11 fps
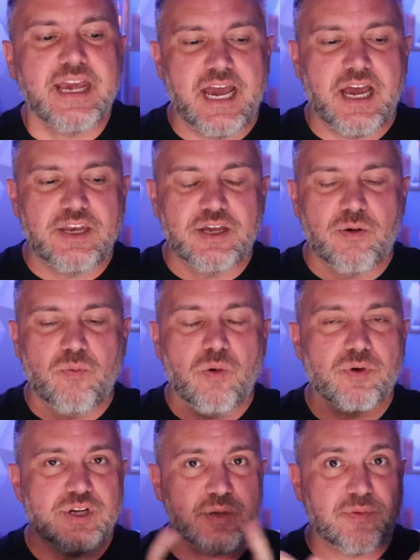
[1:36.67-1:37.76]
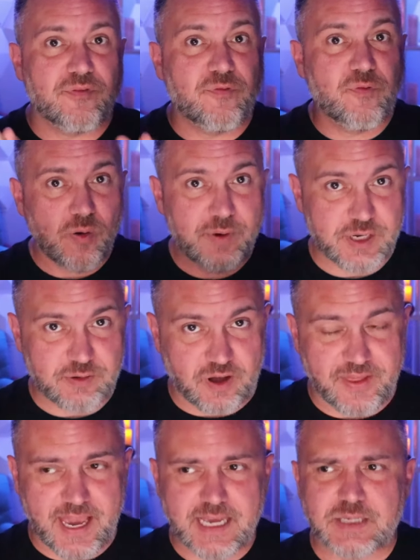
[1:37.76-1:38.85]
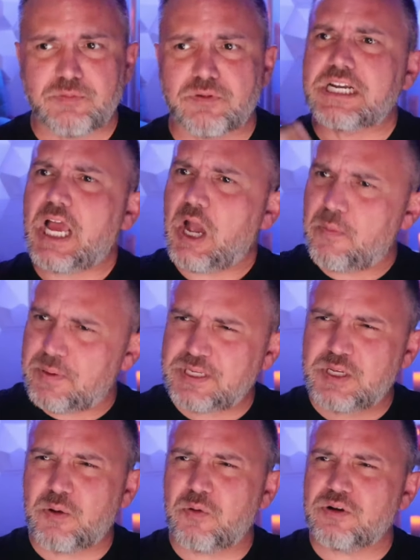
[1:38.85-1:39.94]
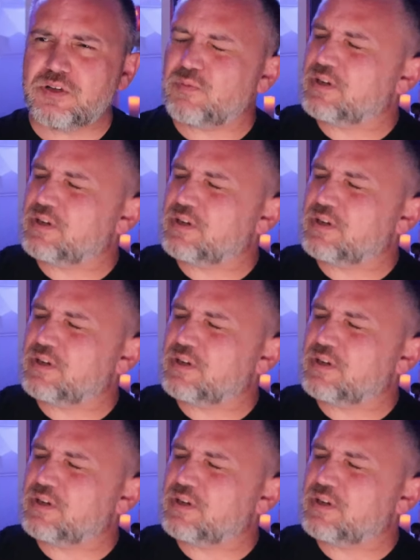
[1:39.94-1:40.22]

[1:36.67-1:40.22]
And what we're going to do before we do all that is we're going to open the doors.